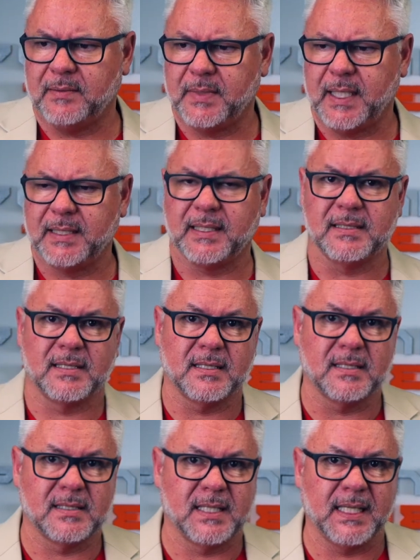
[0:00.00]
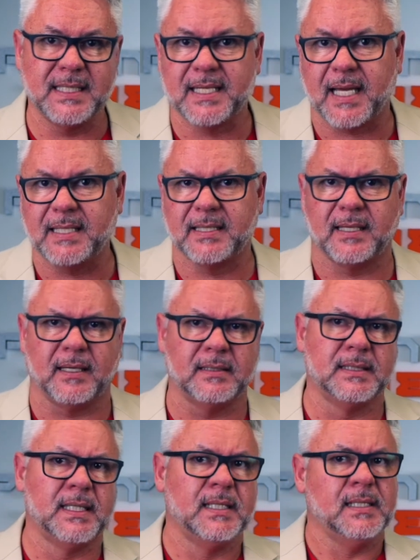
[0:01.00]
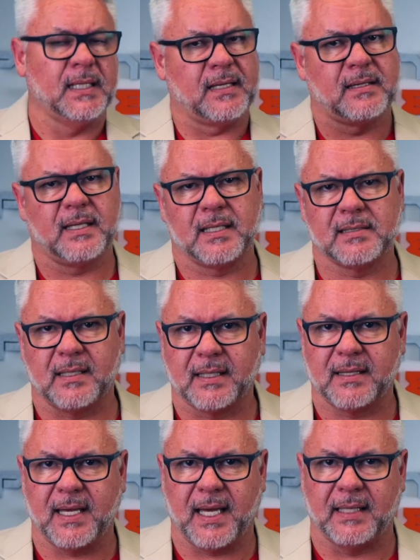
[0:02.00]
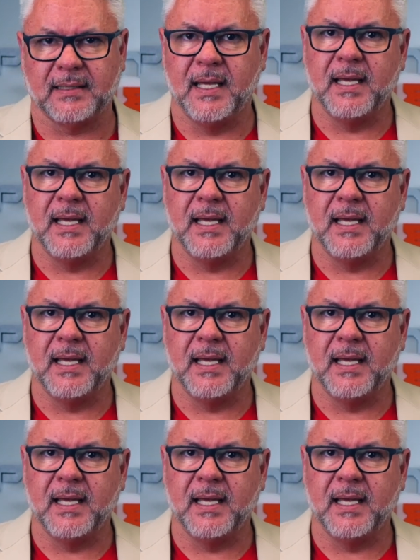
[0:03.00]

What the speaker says: inconsistency in data and things like that.